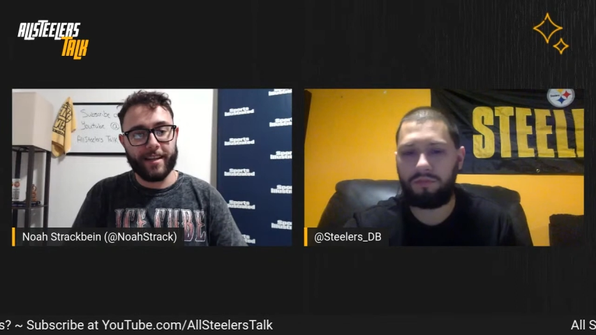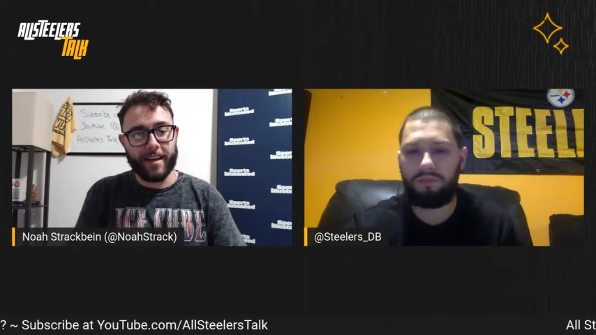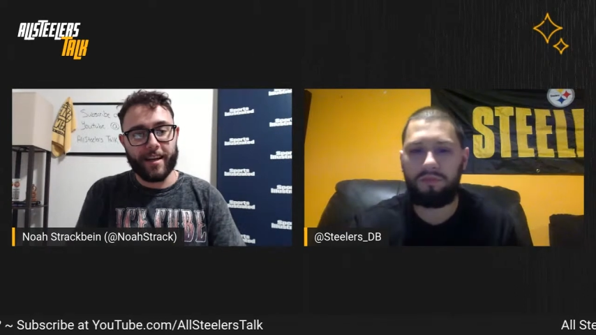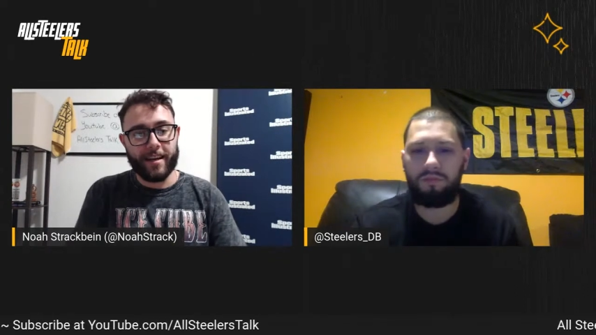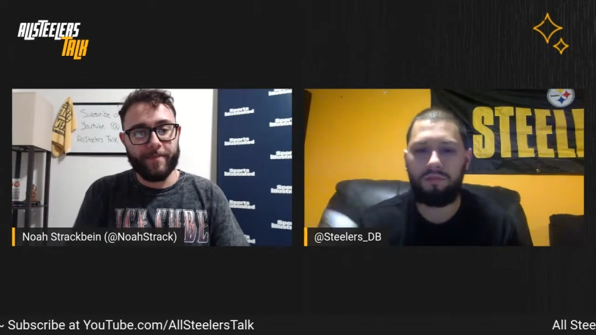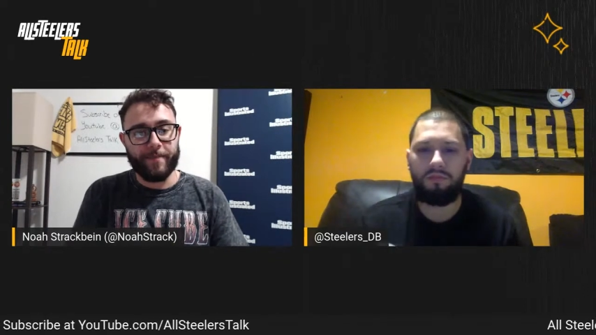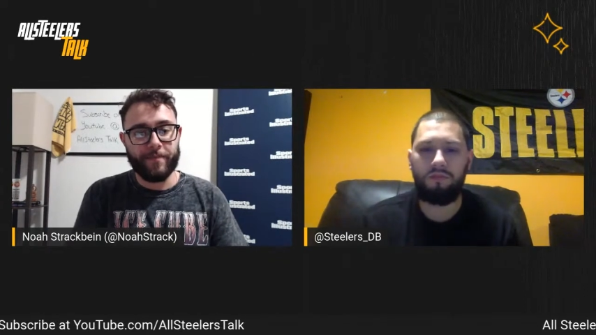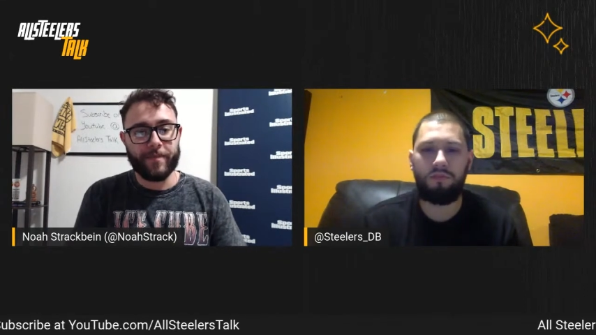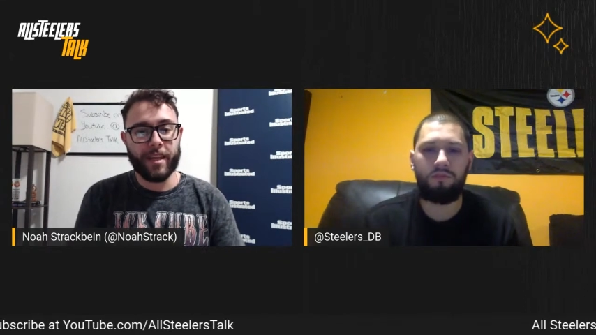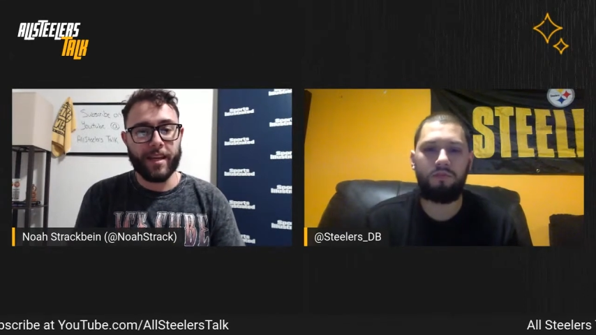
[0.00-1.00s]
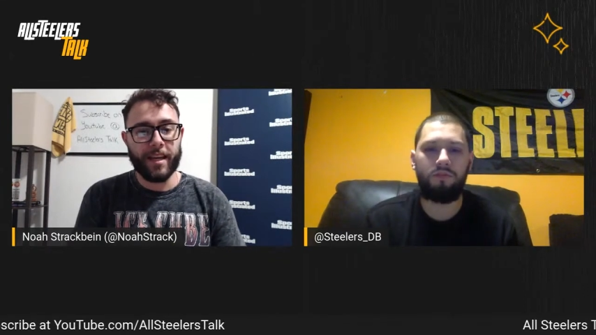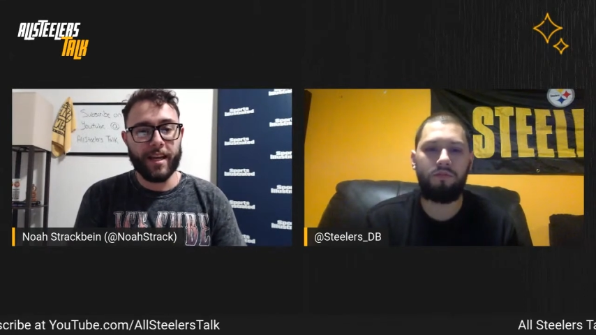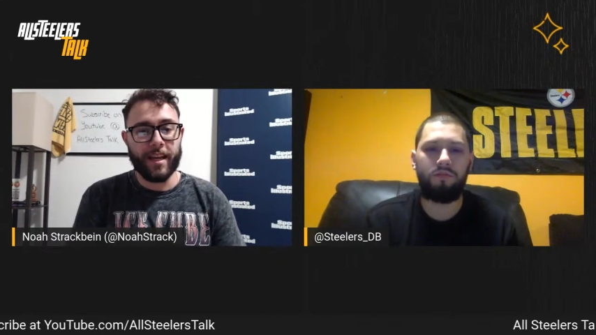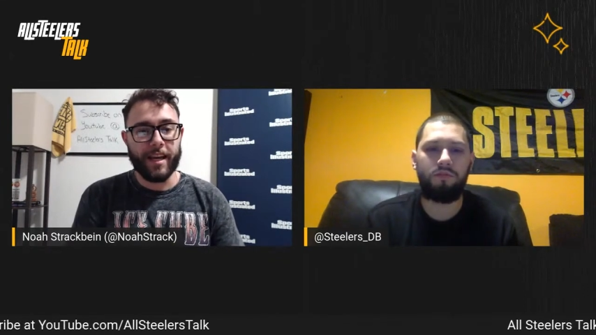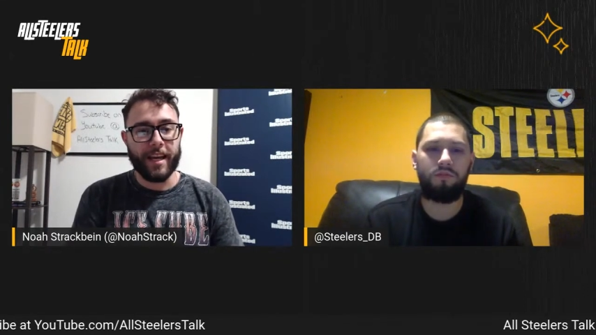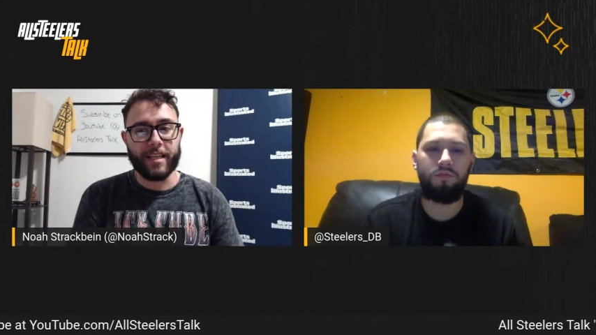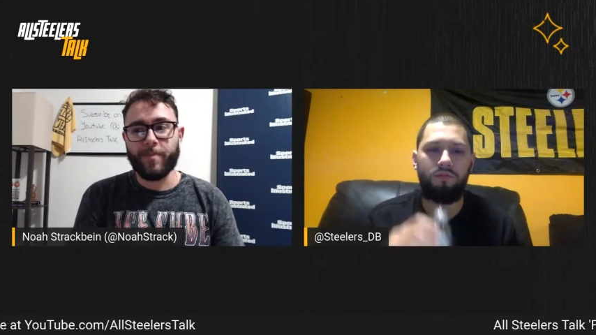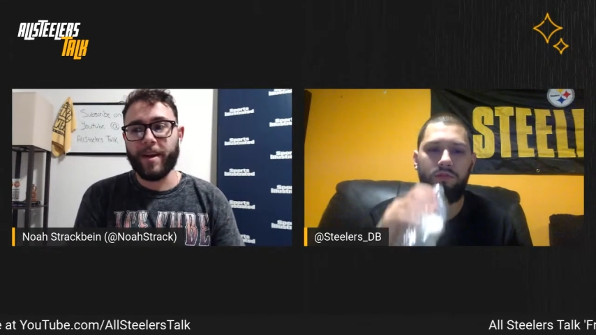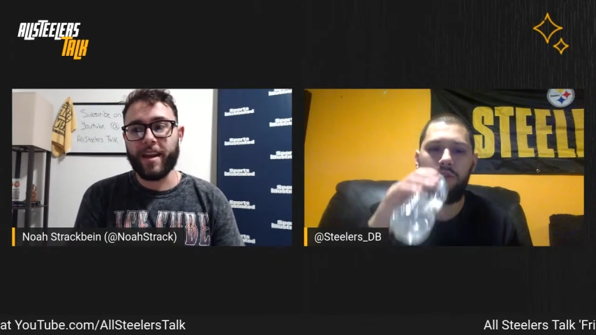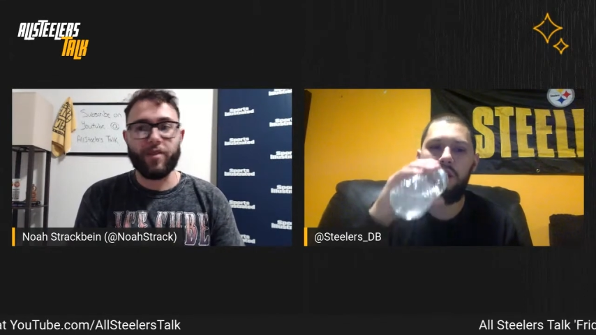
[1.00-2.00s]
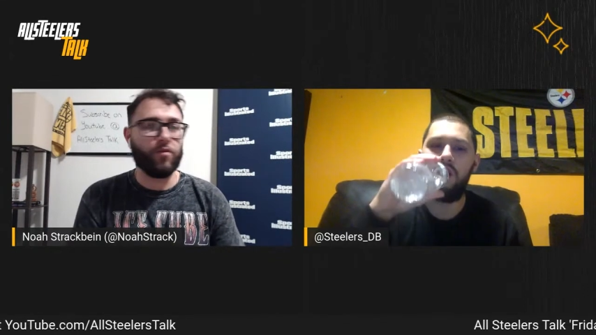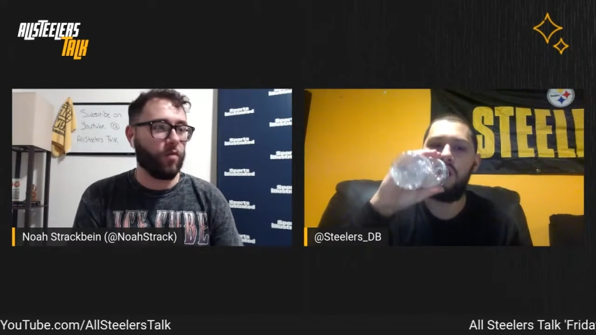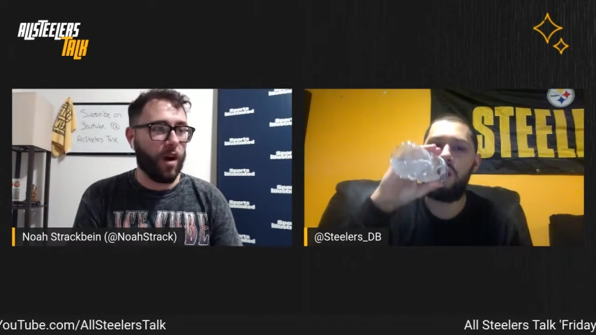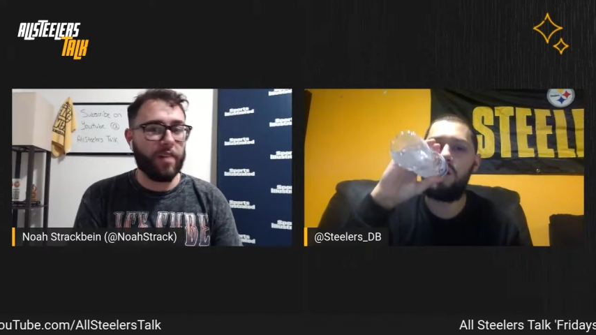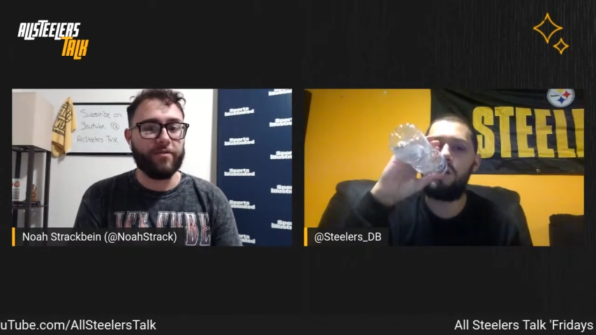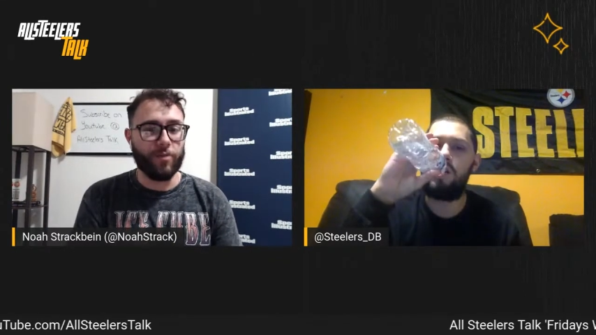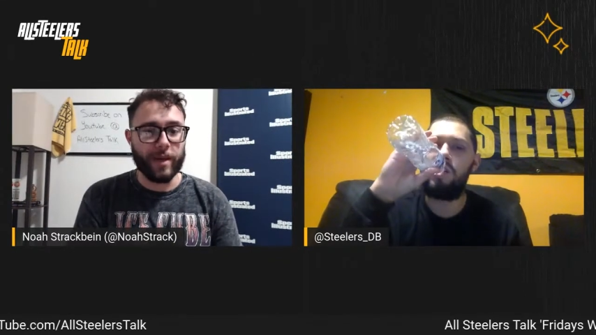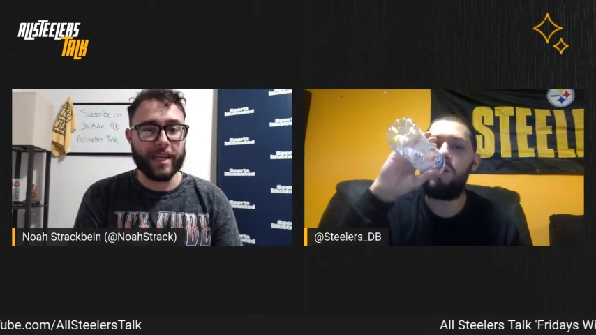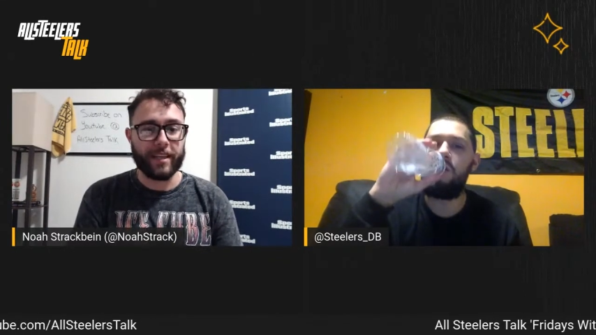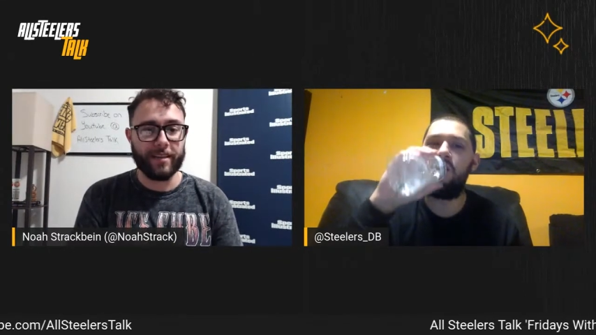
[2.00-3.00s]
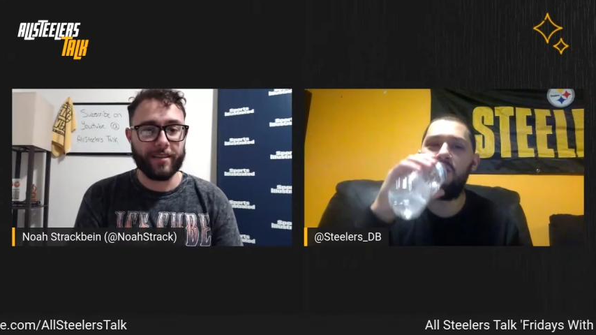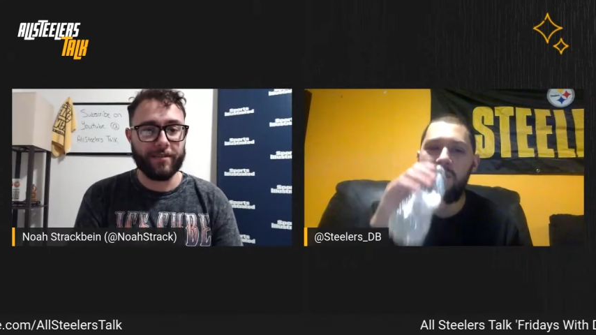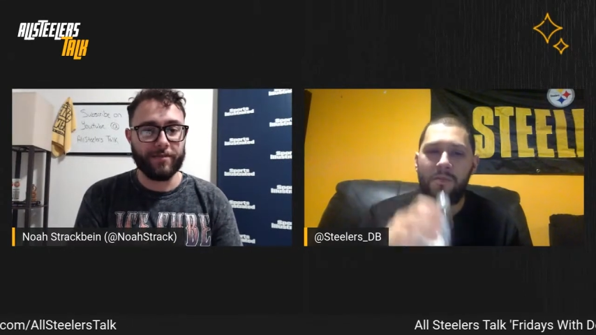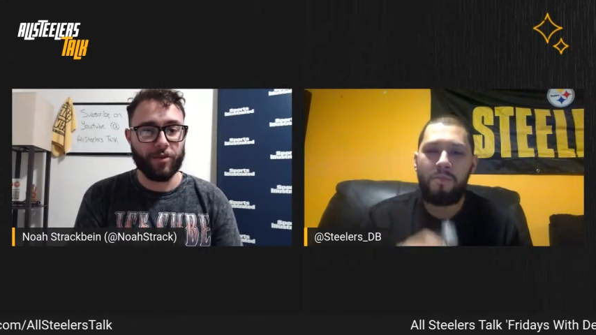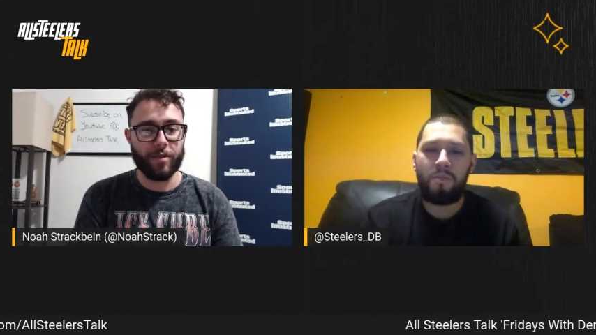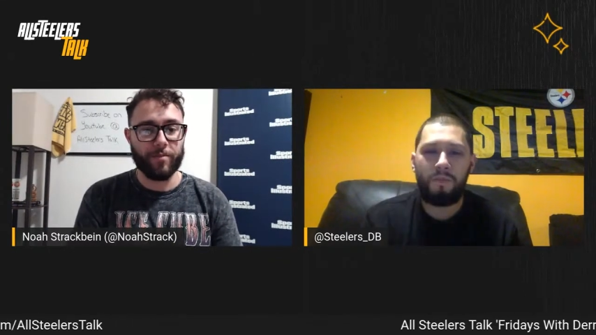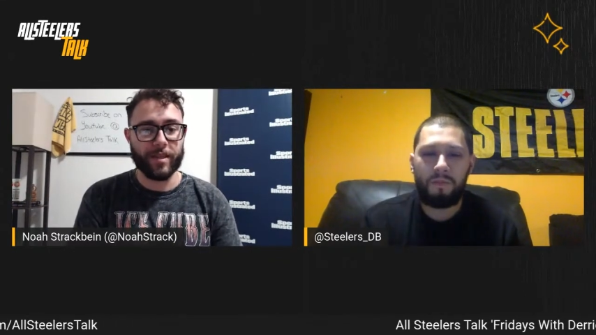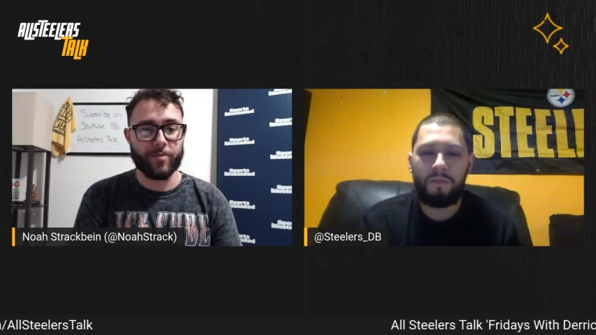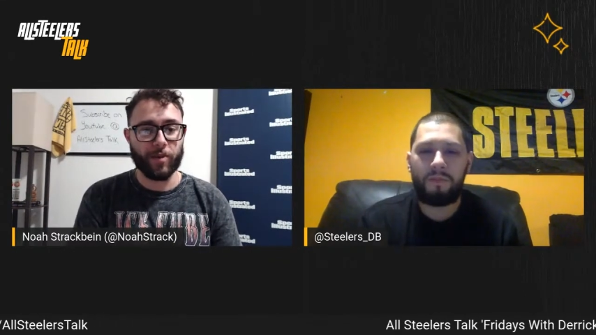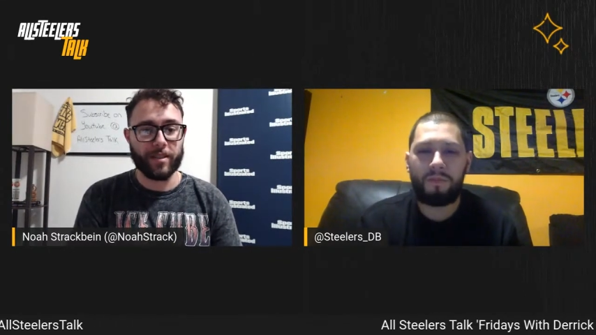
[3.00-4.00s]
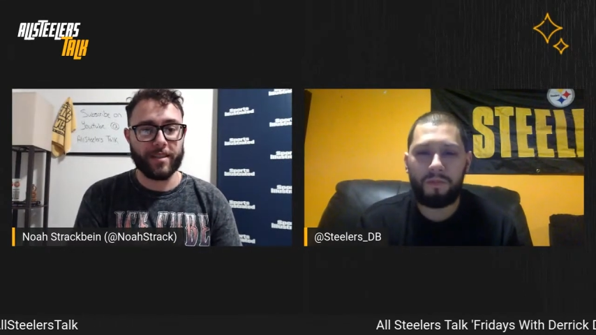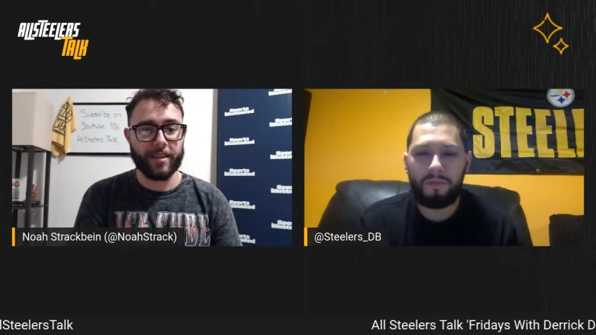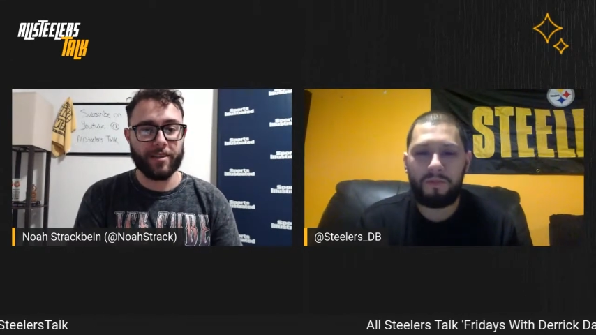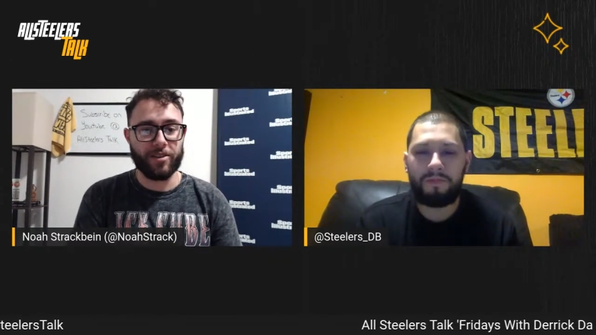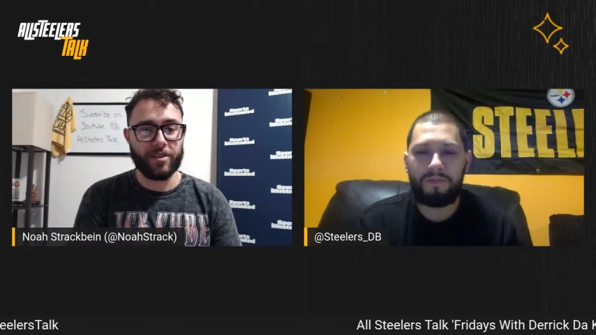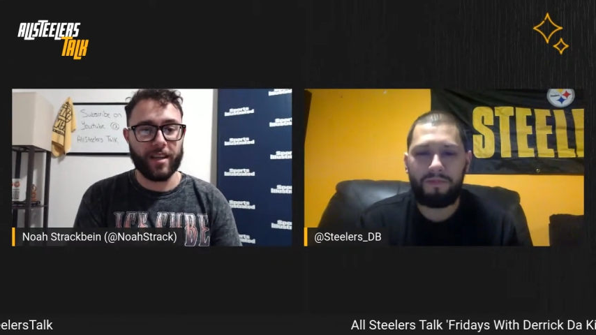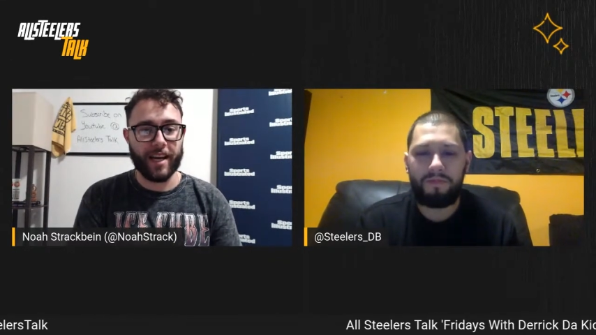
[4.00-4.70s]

Speaker 1: um it's been a rough week for the Pittsburgh Steelers,